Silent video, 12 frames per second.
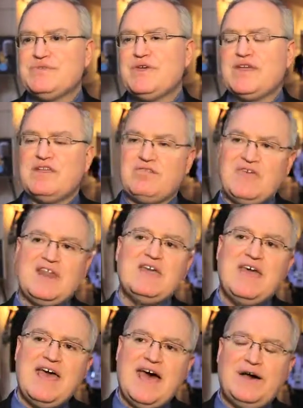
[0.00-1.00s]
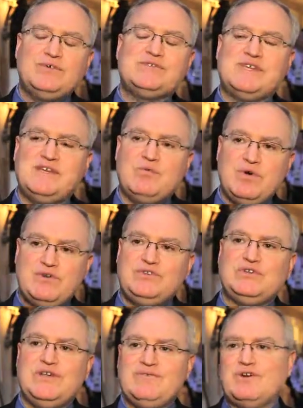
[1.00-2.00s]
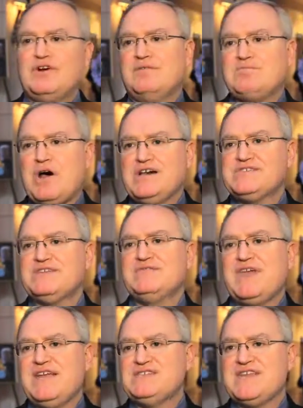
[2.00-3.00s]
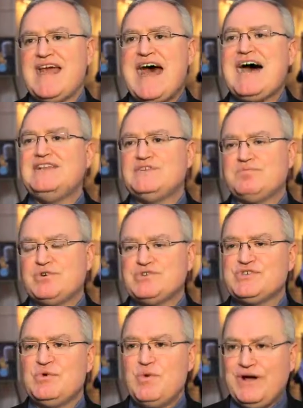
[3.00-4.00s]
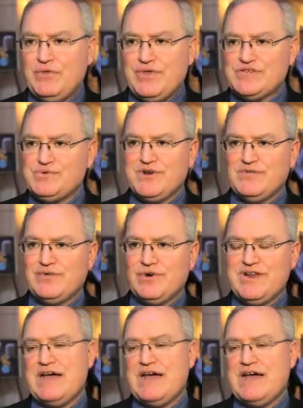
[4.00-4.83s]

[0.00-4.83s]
I think that housing will deliver positive gains and add to personal wealth as we go forward.